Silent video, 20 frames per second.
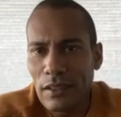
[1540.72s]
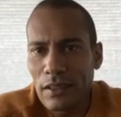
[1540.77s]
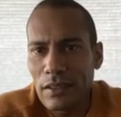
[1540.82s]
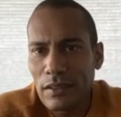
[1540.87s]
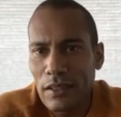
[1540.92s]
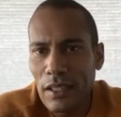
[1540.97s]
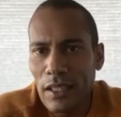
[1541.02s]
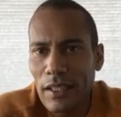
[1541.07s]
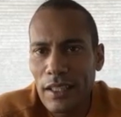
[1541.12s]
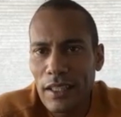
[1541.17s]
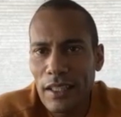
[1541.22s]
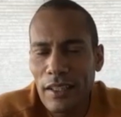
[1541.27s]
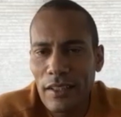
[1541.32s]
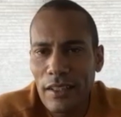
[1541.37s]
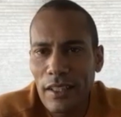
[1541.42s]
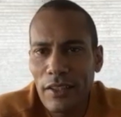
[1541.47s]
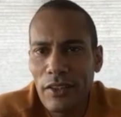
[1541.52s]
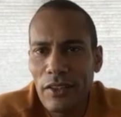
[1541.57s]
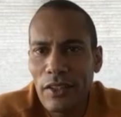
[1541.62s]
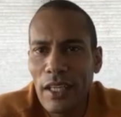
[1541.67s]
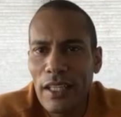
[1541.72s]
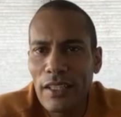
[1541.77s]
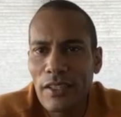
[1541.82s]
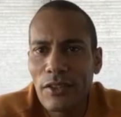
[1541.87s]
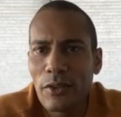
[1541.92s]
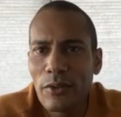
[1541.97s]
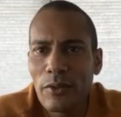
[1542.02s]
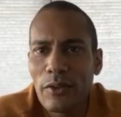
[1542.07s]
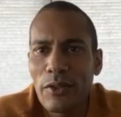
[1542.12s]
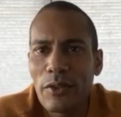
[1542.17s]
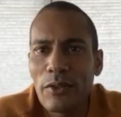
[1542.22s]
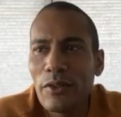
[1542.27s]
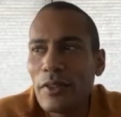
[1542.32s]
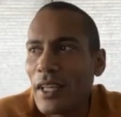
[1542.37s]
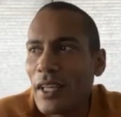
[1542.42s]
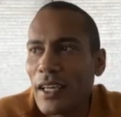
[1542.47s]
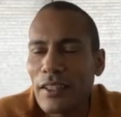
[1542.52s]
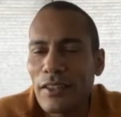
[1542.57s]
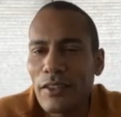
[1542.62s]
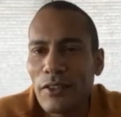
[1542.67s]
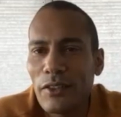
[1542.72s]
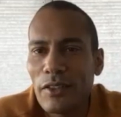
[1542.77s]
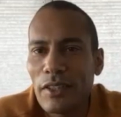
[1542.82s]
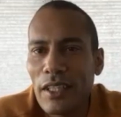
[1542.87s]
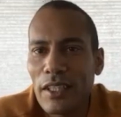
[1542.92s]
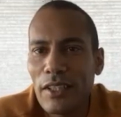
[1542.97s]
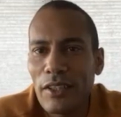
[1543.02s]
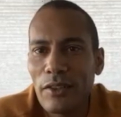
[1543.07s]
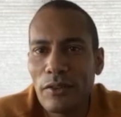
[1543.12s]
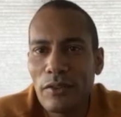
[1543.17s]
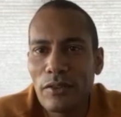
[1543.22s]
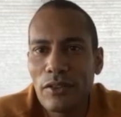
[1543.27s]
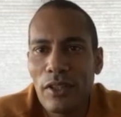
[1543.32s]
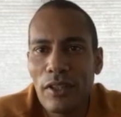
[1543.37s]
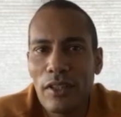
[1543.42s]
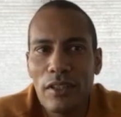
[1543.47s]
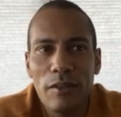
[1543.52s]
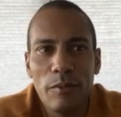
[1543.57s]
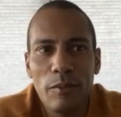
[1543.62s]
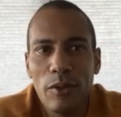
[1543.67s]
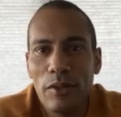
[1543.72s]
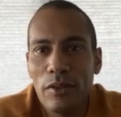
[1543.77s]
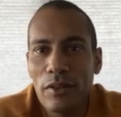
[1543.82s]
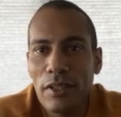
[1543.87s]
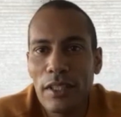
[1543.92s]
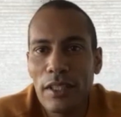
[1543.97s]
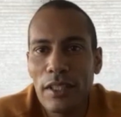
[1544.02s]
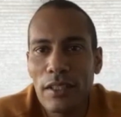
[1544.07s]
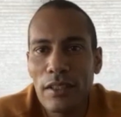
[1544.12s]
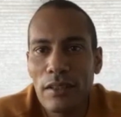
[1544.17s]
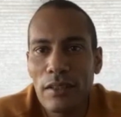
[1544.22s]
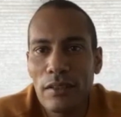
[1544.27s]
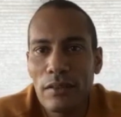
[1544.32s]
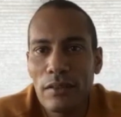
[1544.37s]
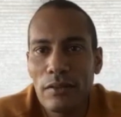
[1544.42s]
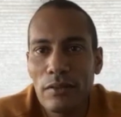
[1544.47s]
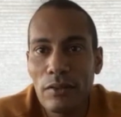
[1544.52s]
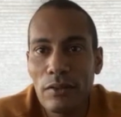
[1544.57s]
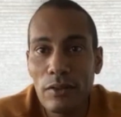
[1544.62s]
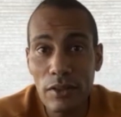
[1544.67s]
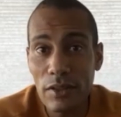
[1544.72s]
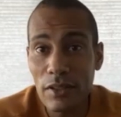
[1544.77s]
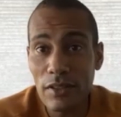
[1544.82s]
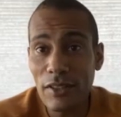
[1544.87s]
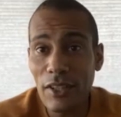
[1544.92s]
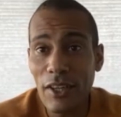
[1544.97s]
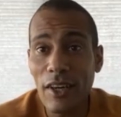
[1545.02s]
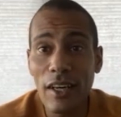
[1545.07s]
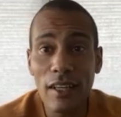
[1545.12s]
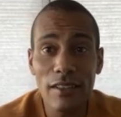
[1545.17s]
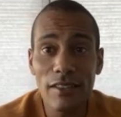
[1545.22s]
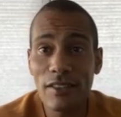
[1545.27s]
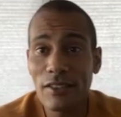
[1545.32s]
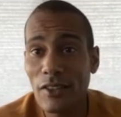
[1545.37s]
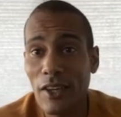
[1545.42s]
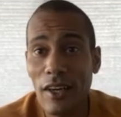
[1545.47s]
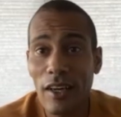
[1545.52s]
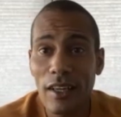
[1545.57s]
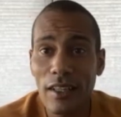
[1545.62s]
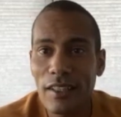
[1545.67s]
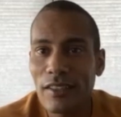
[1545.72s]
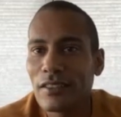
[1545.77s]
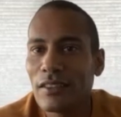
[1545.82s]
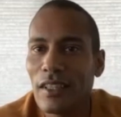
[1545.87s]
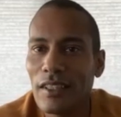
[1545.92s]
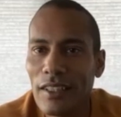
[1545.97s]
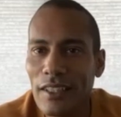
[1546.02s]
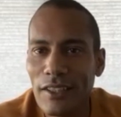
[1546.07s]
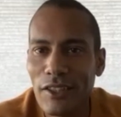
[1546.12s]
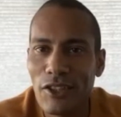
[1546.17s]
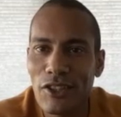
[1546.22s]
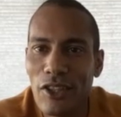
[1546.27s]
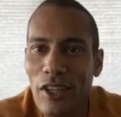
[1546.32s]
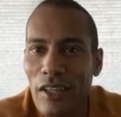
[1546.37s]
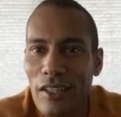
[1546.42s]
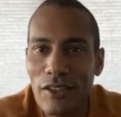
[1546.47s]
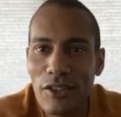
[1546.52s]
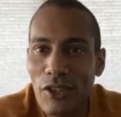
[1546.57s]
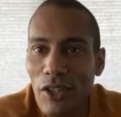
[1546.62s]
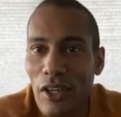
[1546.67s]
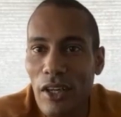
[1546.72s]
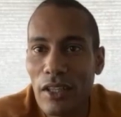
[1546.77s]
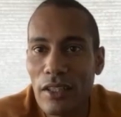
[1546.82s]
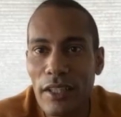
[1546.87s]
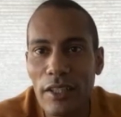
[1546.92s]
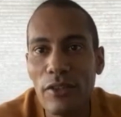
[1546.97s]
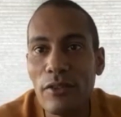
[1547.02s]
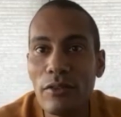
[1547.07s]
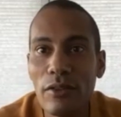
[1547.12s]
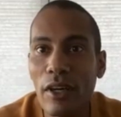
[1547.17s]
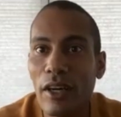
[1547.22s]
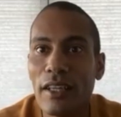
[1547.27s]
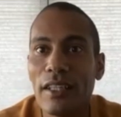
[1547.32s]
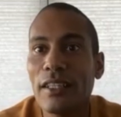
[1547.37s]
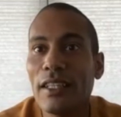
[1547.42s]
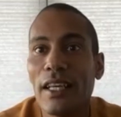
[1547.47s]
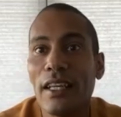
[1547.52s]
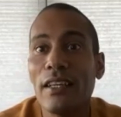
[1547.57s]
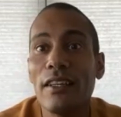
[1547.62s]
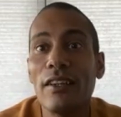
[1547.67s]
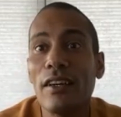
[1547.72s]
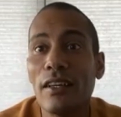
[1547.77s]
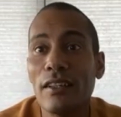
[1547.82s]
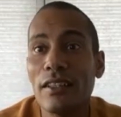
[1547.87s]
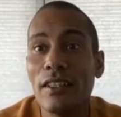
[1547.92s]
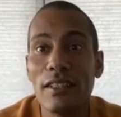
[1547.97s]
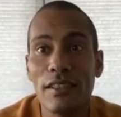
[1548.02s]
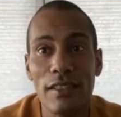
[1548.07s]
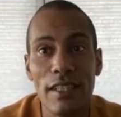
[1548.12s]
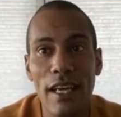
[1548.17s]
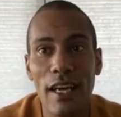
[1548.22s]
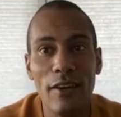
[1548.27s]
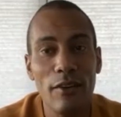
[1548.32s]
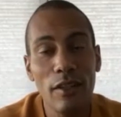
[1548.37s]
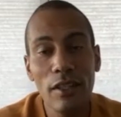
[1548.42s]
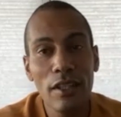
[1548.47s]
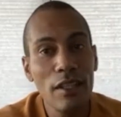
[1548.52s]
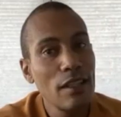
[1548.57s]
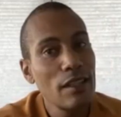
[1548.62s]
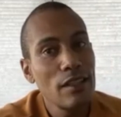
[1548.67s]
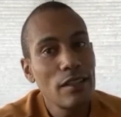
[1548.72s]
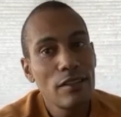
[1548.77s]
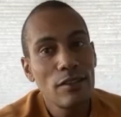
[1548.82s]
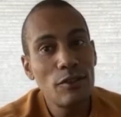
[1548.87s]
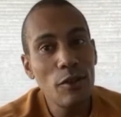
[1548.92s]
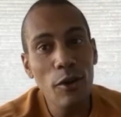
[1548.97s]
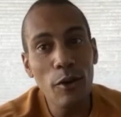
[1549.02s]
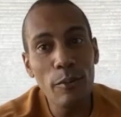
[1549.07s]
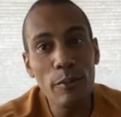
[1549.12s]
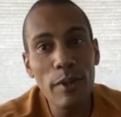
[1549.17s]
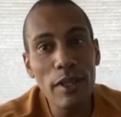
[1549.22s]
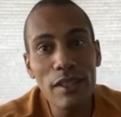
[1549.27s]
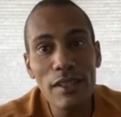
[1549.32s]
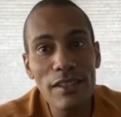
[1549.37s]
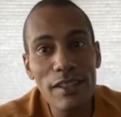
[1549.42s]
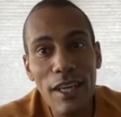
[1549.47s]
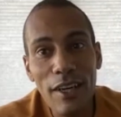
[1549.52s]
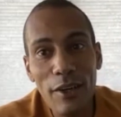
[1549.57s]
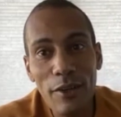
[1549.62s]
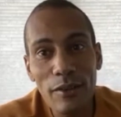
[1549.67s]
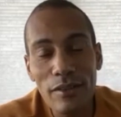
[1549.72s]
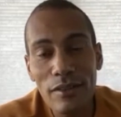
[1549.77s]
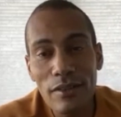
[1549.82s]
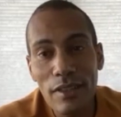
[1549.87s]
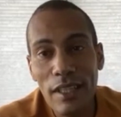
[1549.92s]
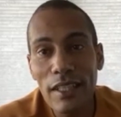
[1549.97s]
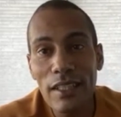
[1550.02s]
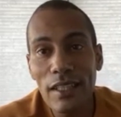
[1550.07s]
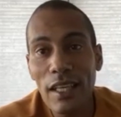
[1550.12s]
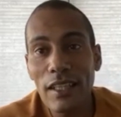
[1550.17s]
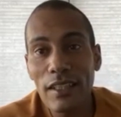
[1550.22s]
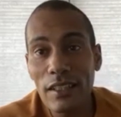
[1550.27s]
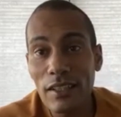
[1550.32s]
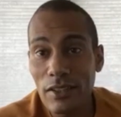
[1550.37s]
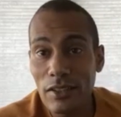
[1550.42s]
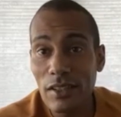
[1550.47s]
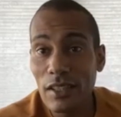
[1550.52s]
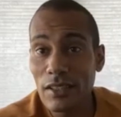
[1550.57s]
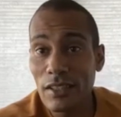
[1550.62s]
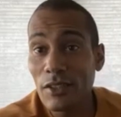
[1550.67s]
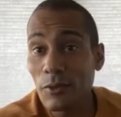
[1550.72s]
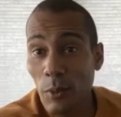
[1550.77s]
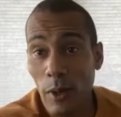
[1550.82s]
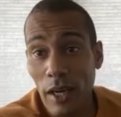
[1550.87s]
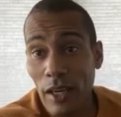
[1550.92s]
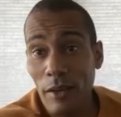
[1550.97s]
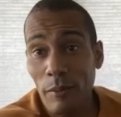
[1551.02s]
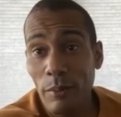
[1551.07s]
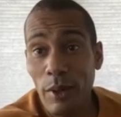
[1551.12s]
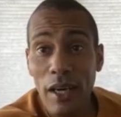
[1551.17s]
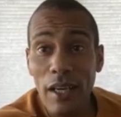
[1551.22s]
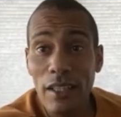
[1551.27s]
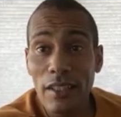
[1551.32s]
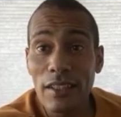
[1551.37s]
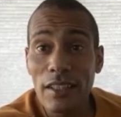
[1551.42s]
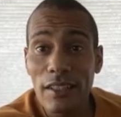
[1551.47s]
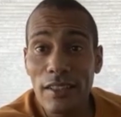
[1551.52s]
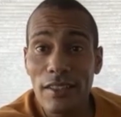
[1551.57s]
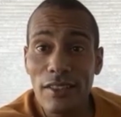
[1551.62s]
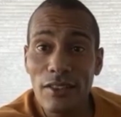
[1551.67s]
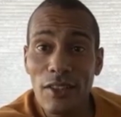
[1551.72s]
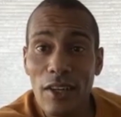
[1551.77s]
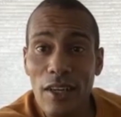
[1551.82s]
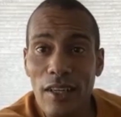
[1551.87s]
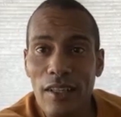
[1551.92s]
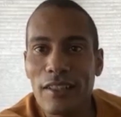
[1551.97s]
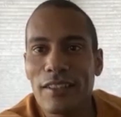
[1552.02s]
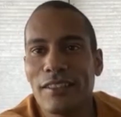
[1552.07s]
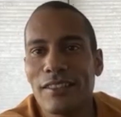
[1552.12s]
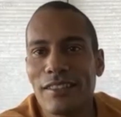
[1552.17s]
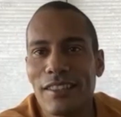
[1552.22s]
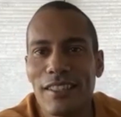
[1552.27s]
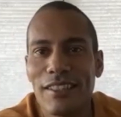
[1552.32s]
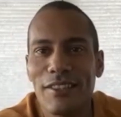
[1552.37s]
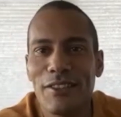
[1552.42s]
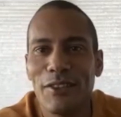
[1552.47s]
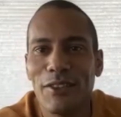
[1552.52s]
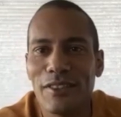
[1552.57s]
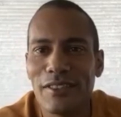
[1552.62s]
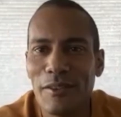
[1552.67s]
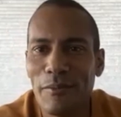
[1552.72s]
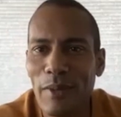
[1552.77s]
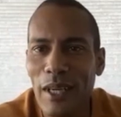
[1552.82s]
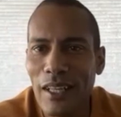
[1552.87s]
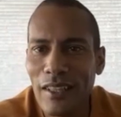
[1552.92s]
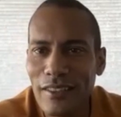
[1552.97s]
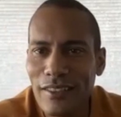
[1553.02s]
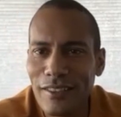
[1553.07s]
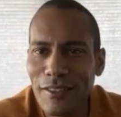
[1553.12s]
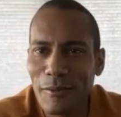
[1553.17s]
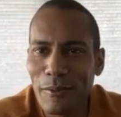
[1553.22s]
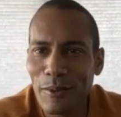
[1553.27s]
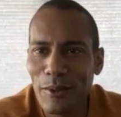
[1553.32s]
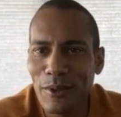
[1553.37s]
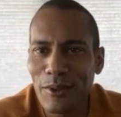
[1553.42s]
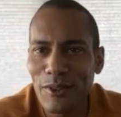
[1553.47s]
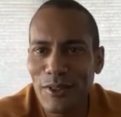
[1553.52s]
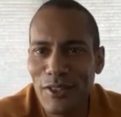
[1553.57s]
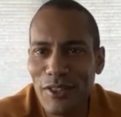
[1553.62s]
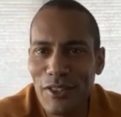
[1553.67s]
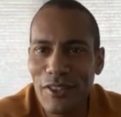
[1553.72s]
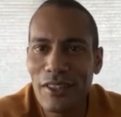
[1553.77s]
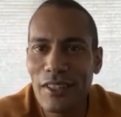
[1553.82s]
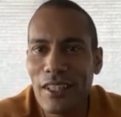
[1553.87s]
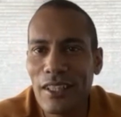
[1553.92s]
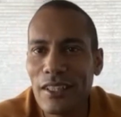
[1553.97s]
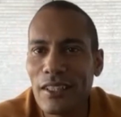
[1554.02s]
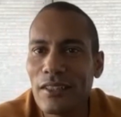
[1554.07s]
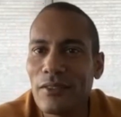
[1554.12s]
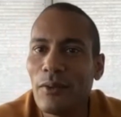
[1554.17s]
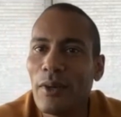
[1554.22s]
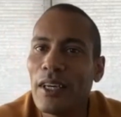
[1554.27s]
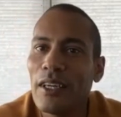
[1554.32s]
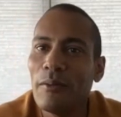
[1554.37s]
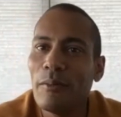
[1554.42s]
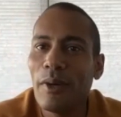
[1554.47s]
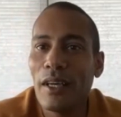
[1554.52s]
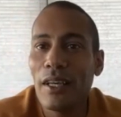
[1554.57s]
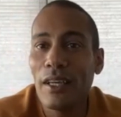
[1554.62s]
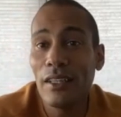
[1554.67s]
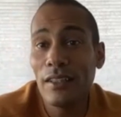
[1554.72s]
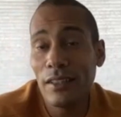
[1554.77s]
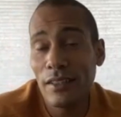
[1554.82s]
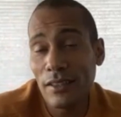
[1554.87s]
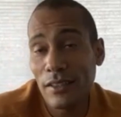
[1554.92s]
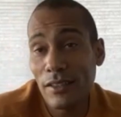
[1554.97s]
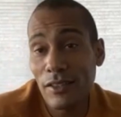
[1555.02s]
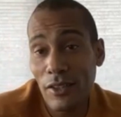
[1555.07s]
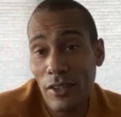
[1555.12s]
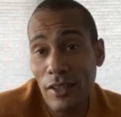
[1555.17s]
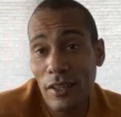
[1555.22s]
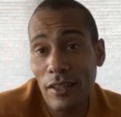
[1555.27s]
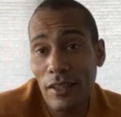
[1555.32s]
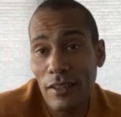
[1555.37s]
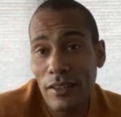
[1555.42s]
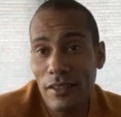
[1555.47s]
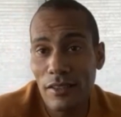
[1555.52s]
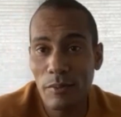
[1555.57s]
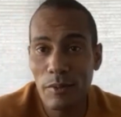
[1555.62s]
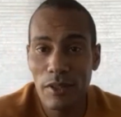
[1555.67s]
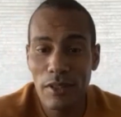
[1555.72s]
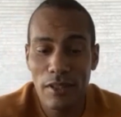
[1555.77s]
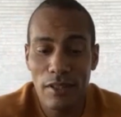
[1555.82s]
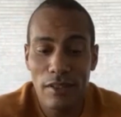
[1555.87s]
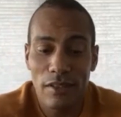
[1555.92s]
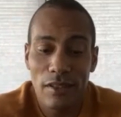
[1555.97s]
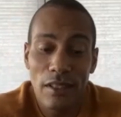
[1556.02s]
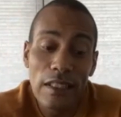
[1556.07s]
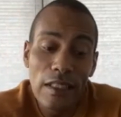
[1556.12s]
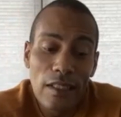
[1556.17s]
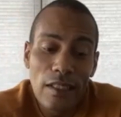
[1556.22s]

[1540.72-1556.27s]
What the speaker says: I like how that you guys don't do that too. You don't talk about this is the hot stock. It's not like shock jock. You got to get in on this now. Don't miss out. Get this. This is why I'm buying this stock. It's no, it's a balanced approach. You're why I'm buying this stock is because